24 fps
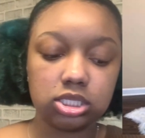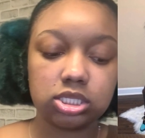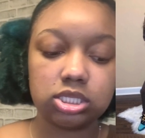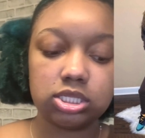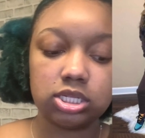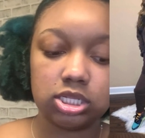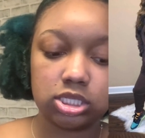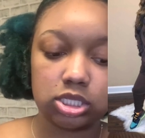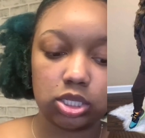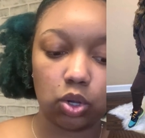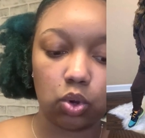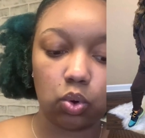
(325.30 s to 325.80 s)

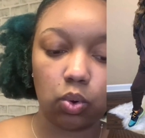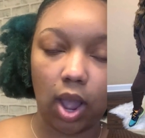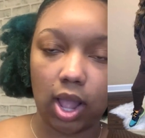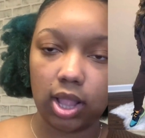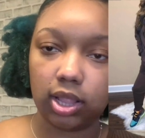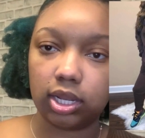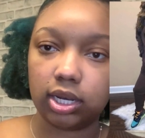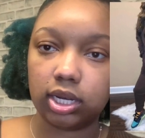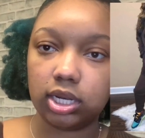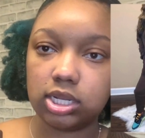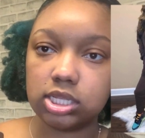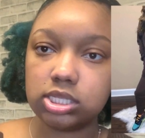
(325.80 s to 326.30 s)
decent
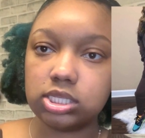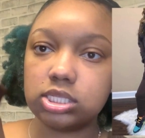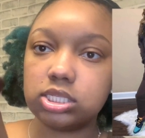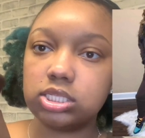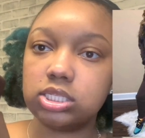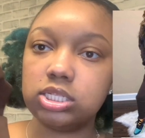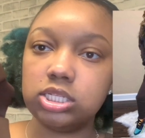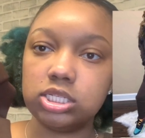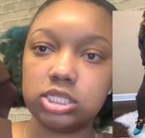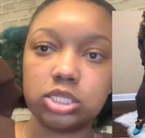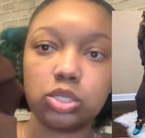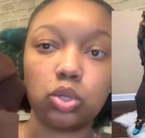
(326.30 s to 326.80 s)
quality. This is
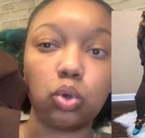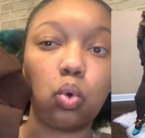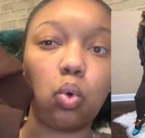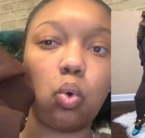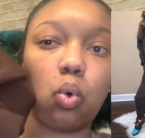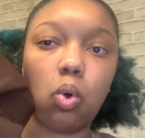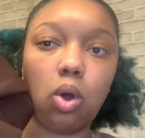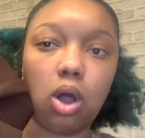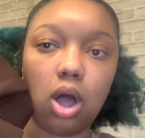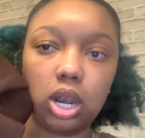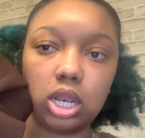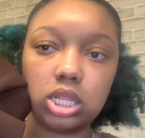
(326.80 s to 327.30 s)
decent
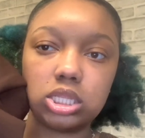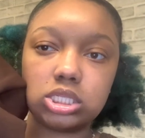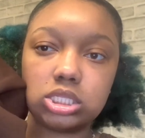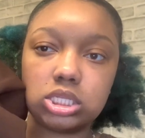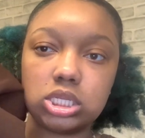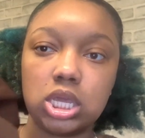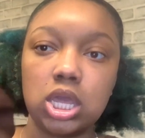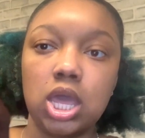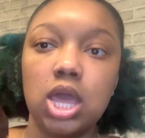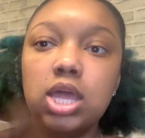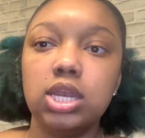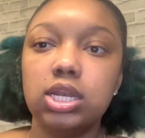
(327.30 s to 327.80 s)
quality.
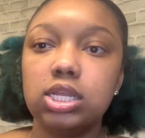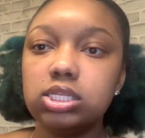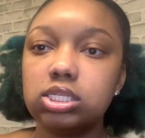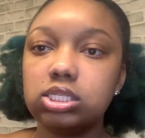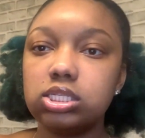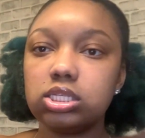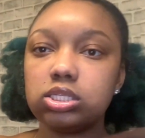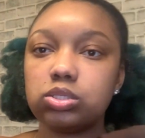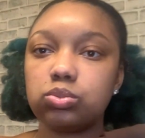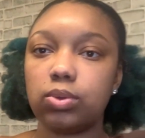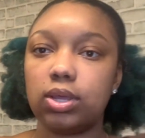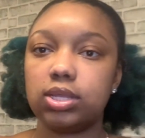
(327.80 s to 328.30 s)
This is a
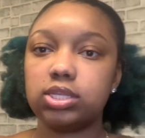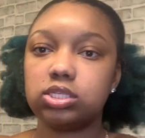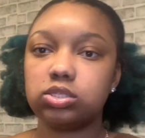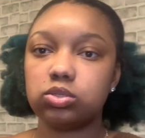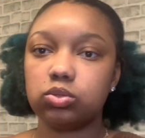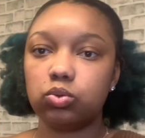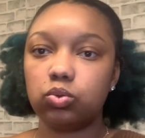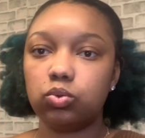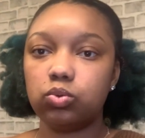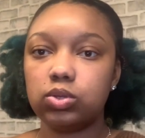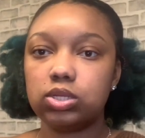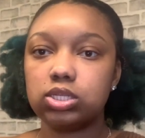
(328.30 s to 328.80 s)

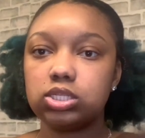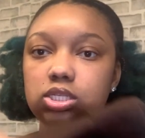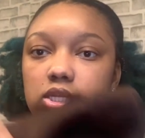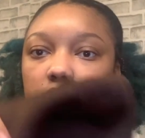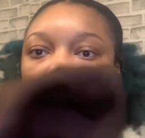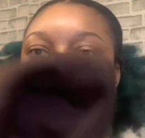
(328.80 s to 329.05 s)
sweatsuit. It's